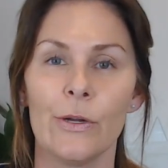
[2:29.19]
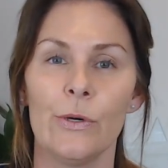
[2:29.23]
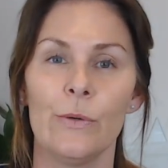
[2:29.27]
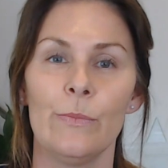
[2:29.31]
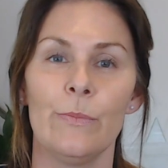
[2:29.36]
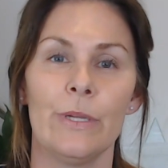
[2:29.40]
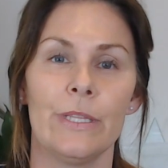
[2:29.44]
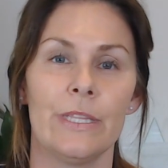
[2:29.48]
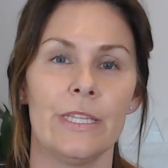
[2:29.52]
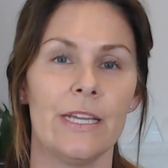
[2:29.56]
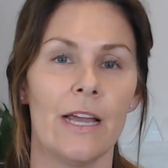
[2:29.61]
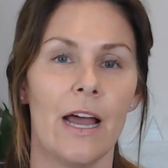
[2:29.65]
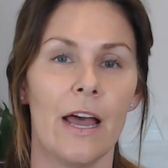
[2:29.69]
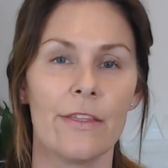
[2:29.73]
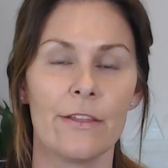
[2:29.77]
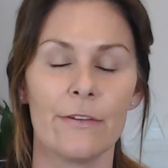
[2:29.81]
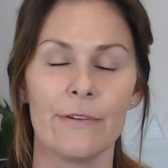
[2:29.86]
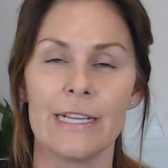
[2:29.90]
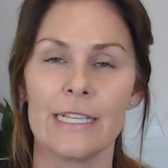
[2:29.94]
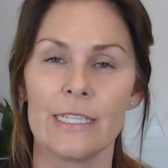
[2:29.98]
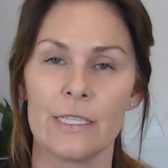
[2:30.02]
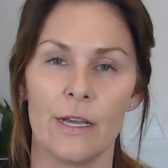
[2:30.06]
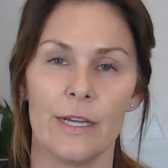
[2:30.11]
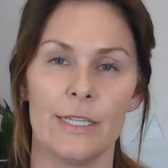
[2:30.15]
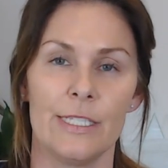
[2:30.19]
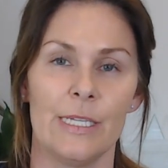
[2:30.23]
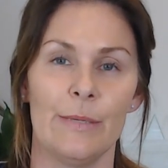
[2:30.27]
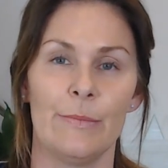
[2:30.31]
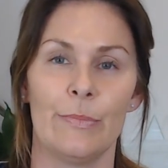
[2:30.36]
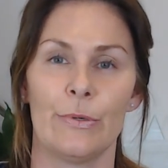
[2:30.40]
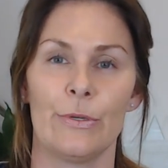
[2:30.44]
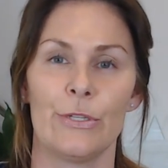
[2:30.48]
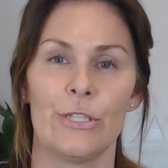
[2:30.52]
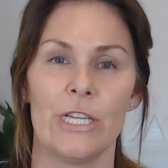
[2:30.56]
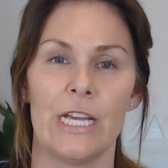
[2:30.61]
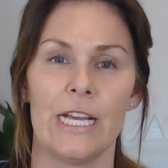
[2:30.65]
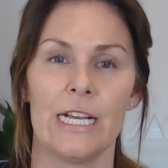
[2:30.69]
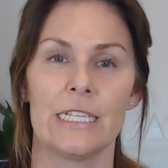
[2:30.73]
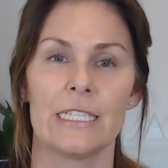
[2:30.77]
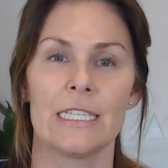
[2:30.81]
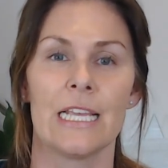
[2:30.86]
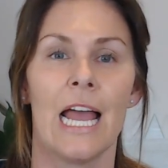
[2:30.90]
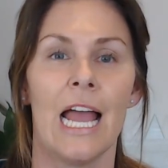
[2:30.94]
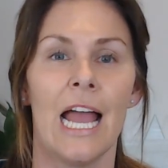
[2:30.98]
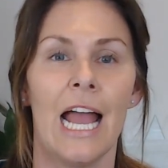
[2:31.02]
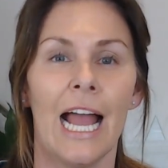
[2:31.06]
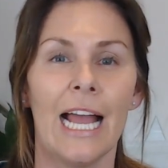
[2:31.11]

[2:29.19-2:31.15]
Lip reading: on with the other exciting projects,